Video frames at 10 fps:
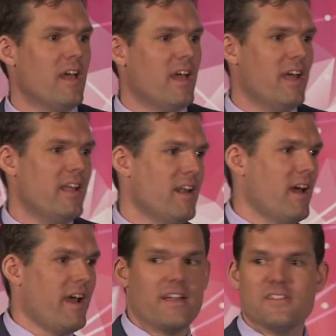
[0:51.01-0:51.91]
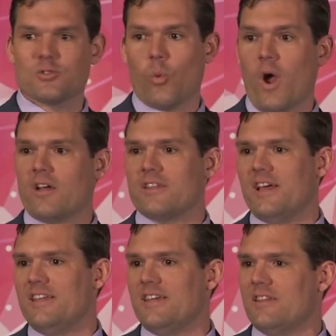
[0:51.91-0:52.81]
And I got this wild
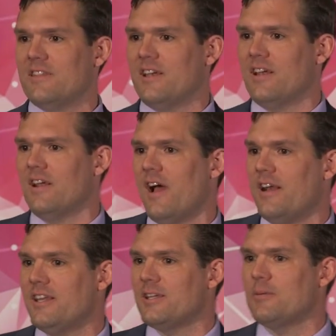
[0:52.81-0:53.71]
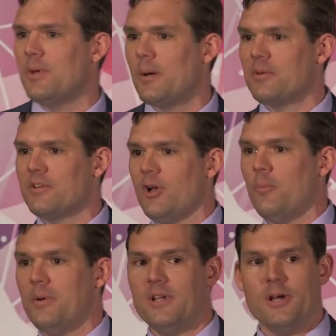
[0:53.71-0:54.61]
idea that I needed to be able to
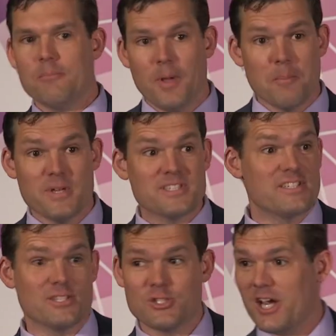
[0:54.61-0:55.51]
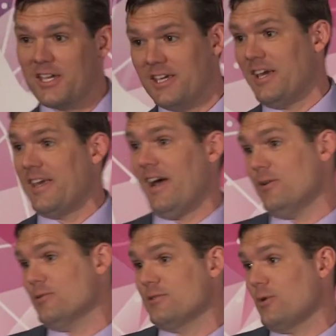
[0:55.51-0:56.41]
open a business checking
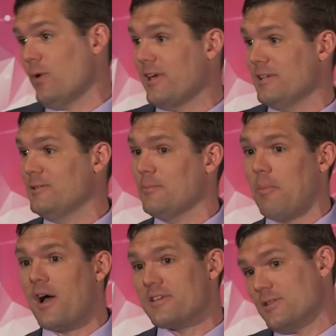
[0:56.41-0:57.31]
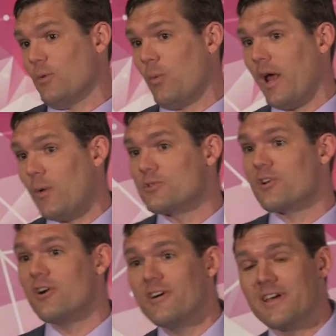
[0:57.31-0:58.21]
account so I could deposit what I was
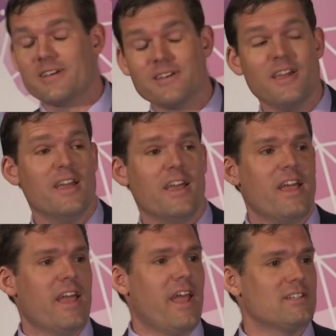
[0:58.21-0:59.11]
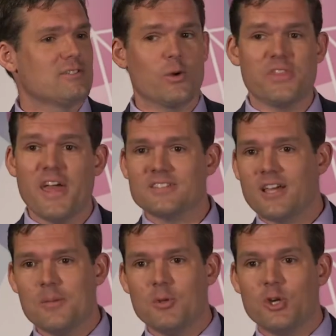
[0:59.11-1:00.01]
earning. And so at that
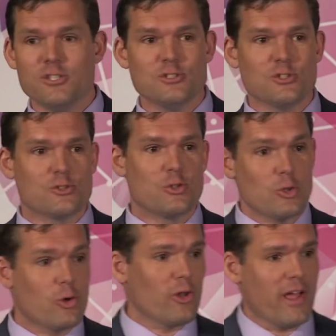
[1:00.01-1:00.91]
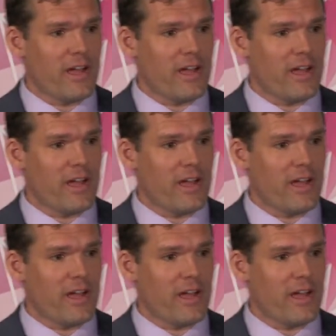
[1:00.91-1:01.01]
time, you couldn't just Google